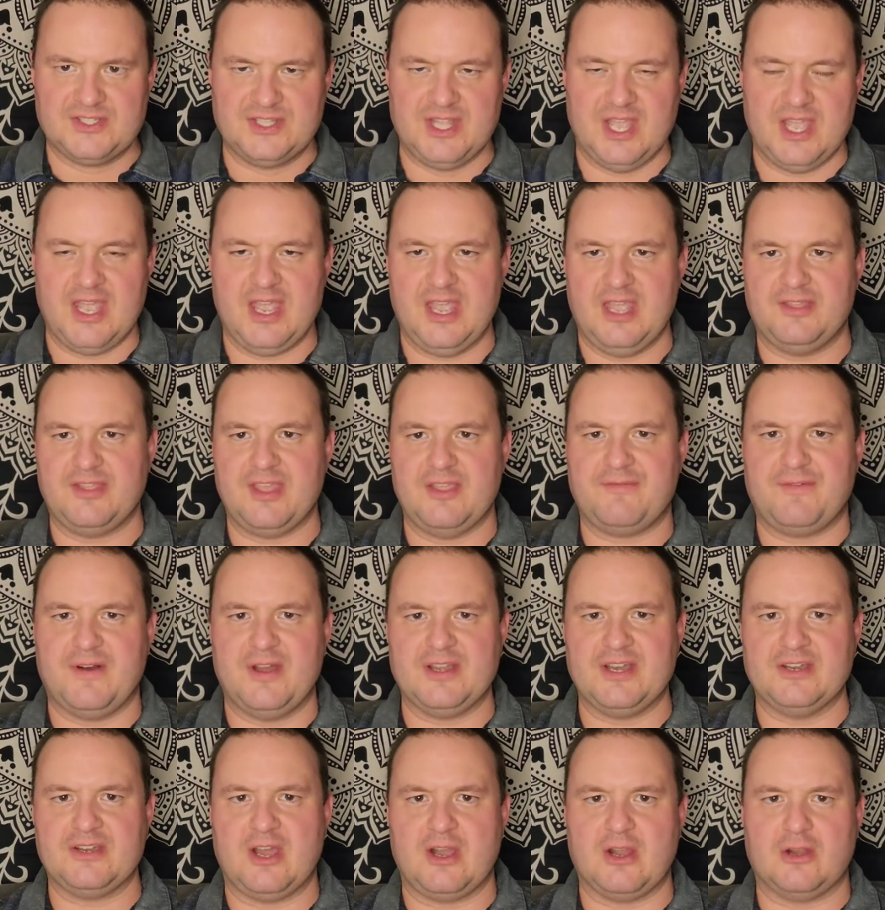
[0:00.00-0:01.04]
They
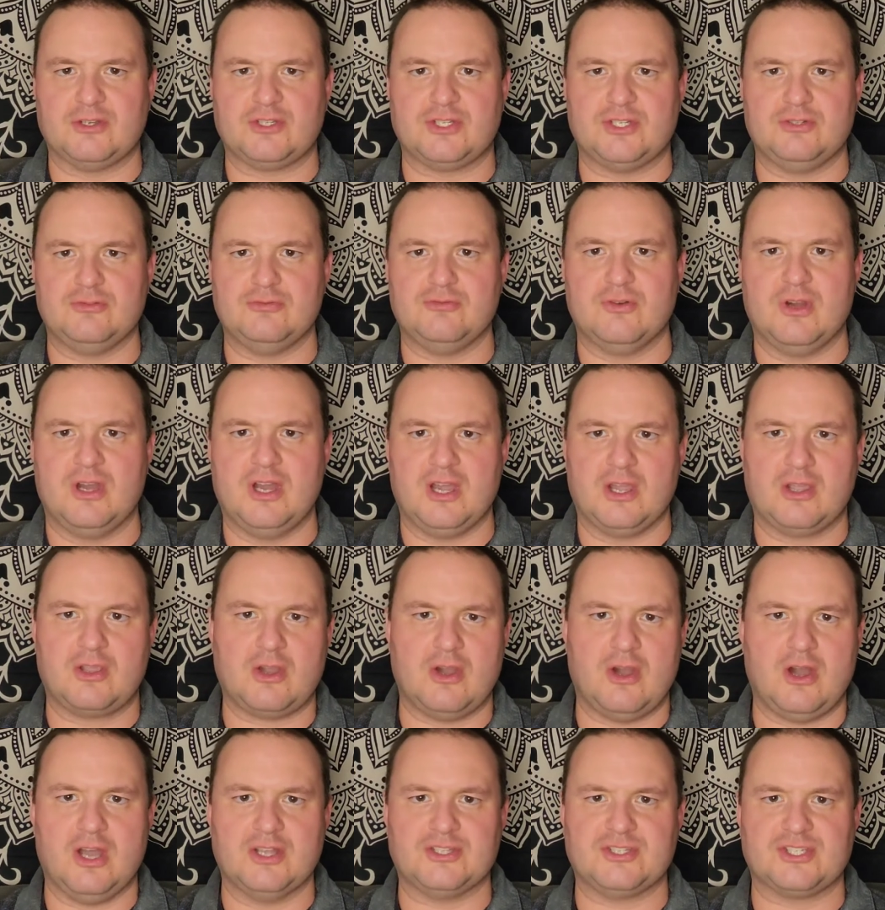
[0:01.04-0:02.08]
find it hard to
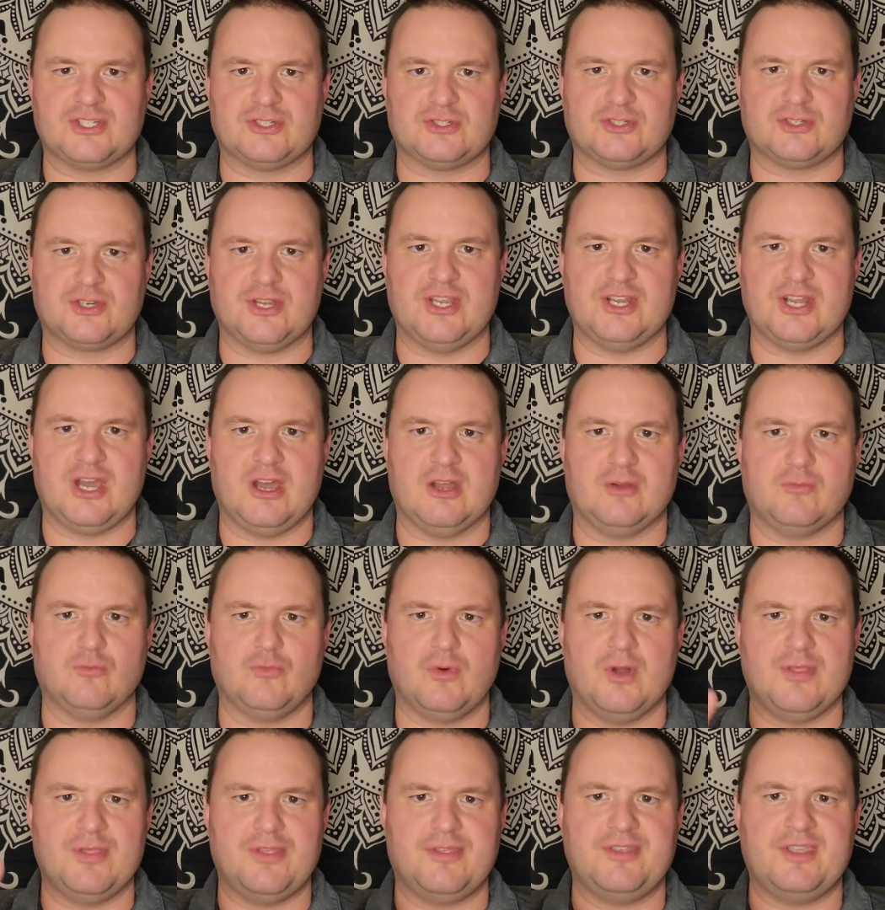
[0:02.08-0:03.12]
concentrate
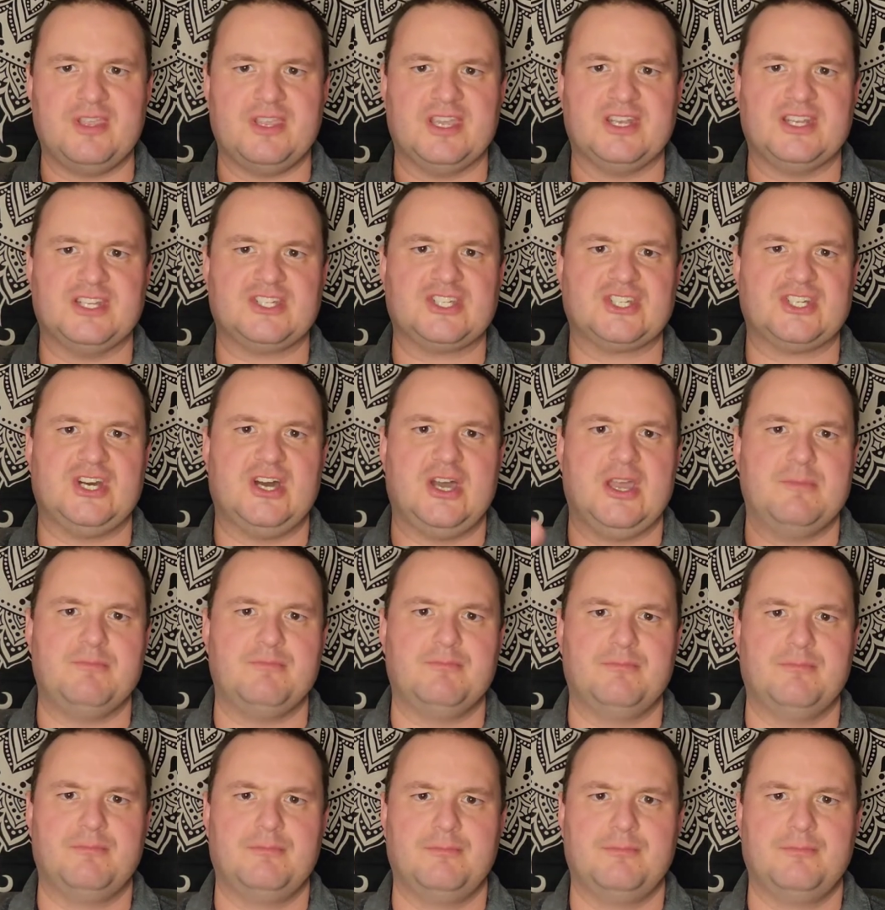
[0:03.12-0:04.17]
on one thing at a
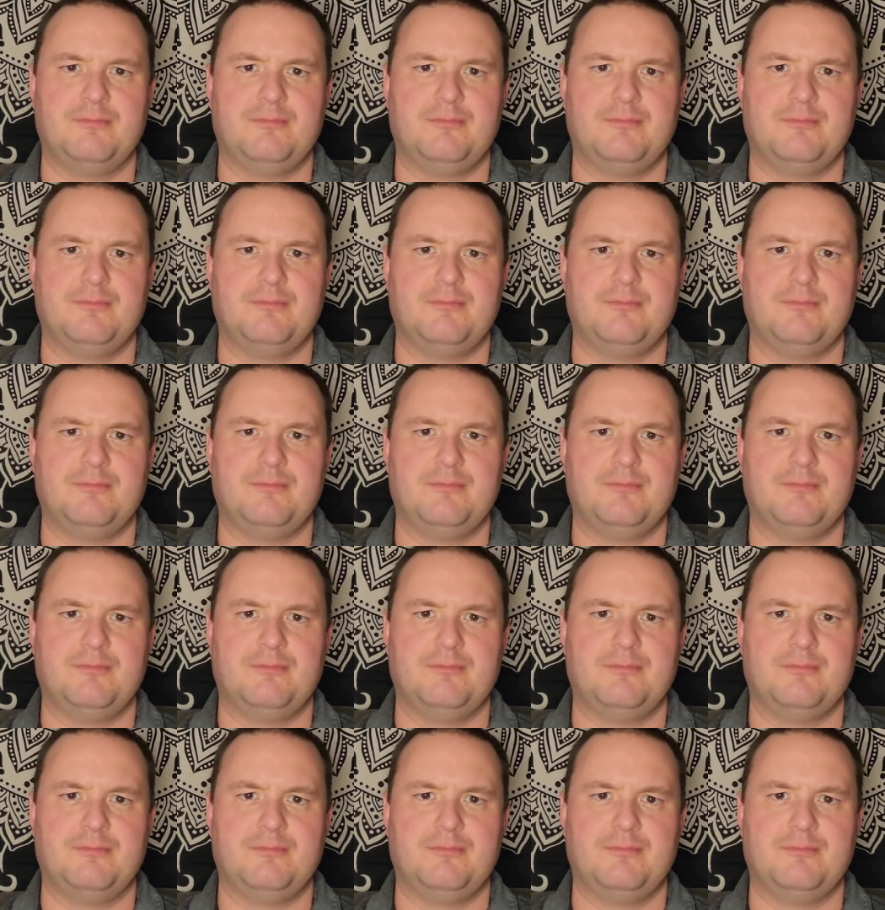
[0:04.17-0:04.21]
time